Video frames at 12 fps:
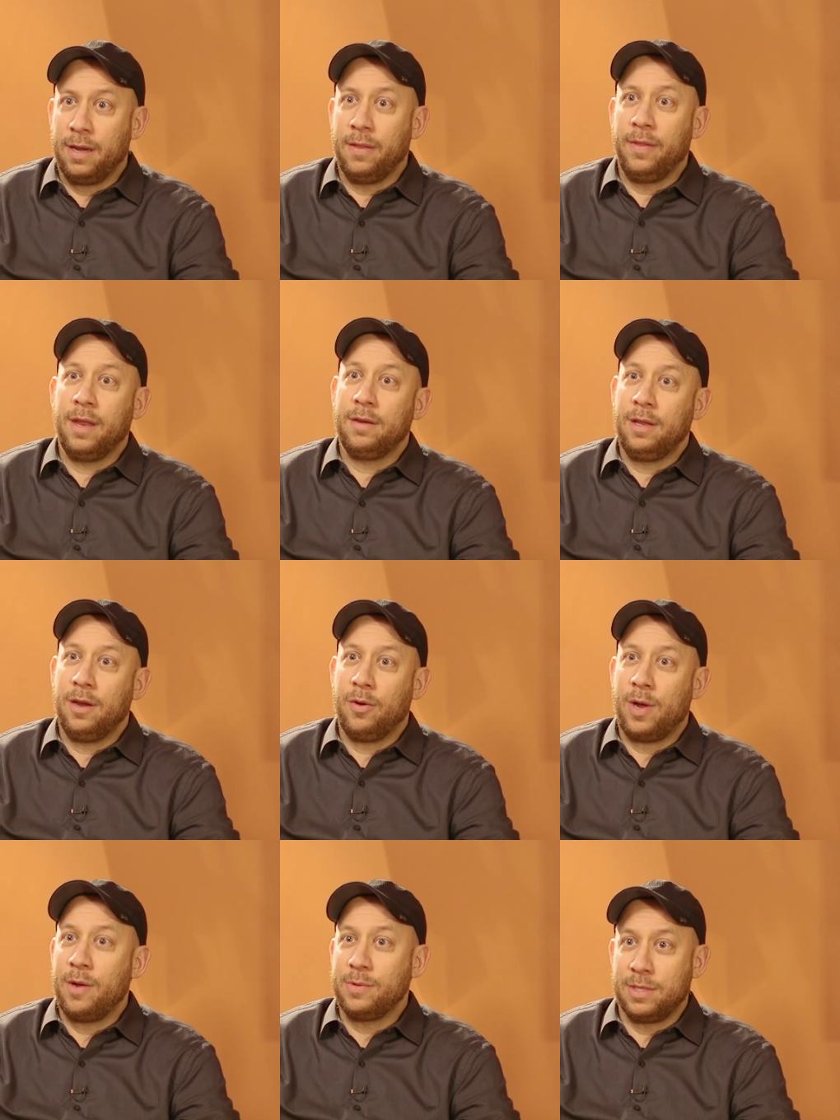and then,
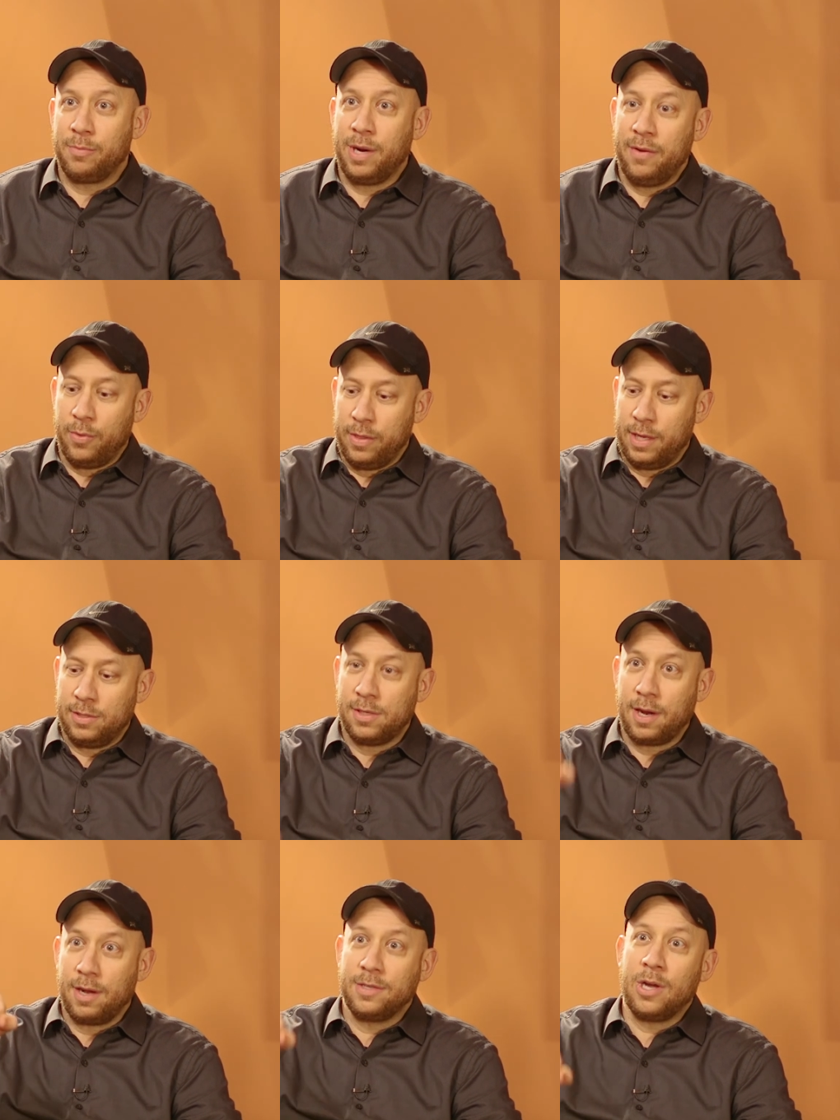I was the brave one that
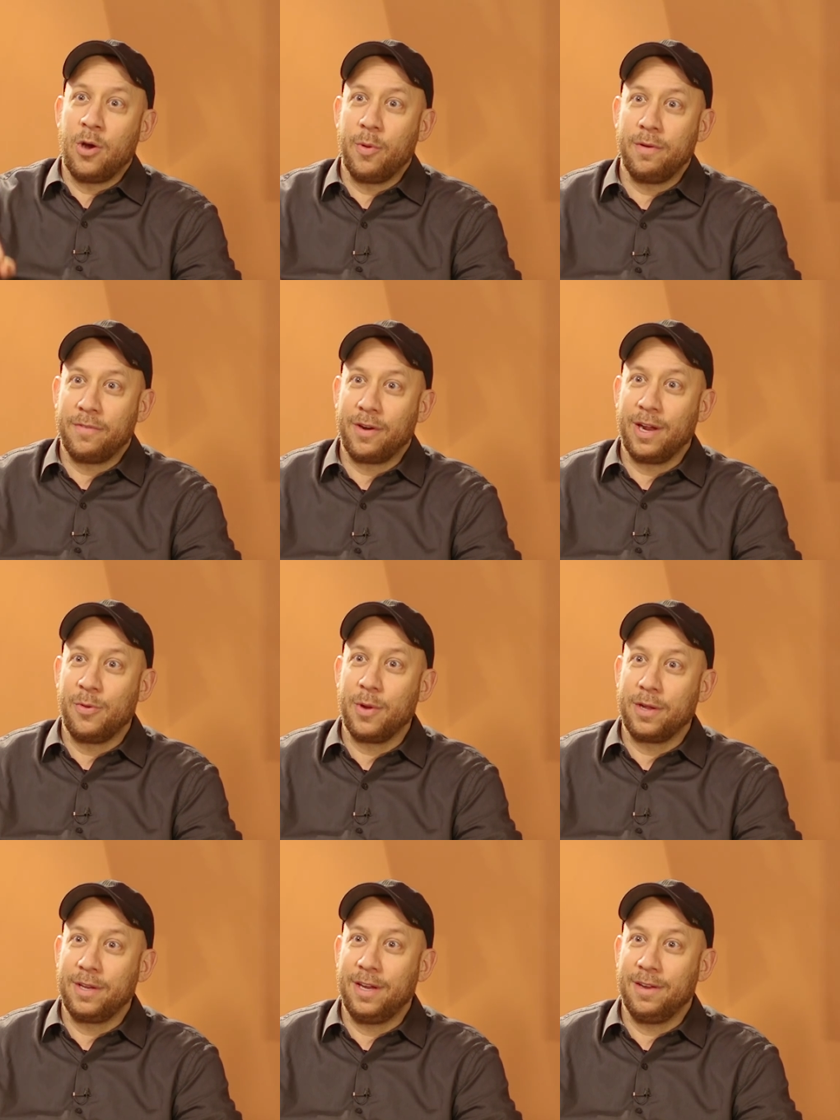stuck a toe in very
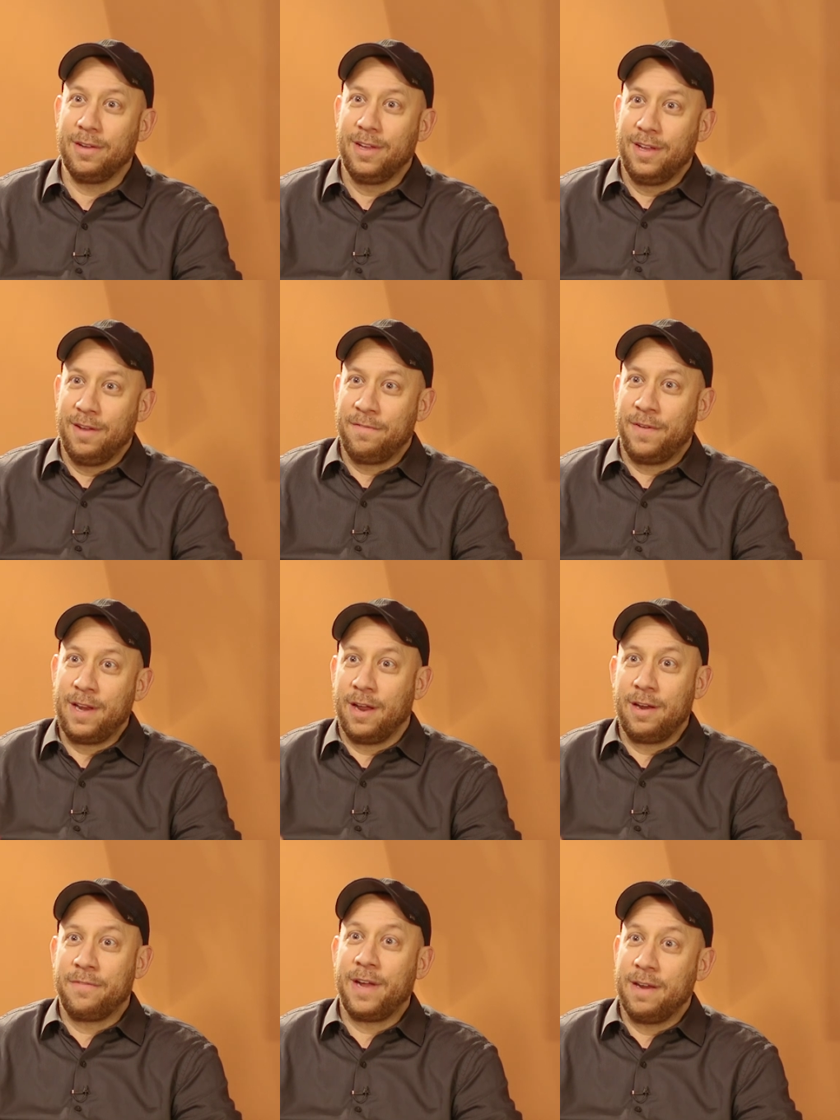quickly to find
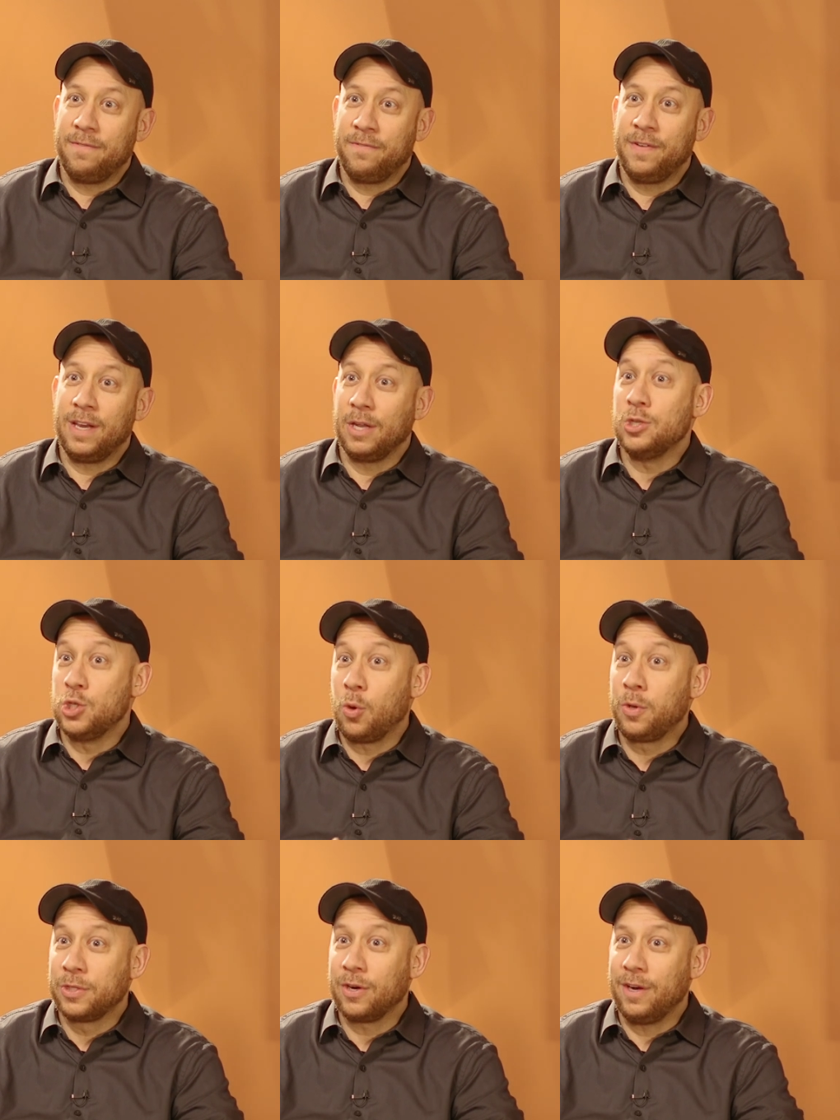out if I'd feel a
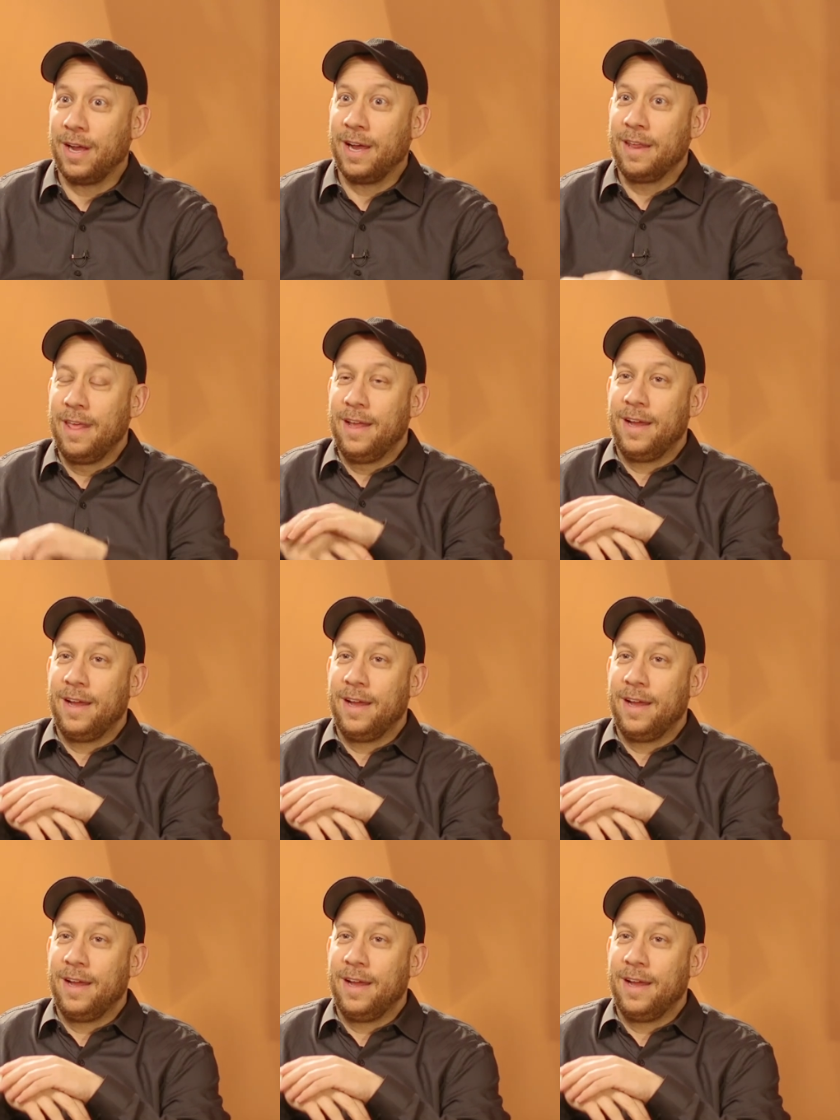jolt or not.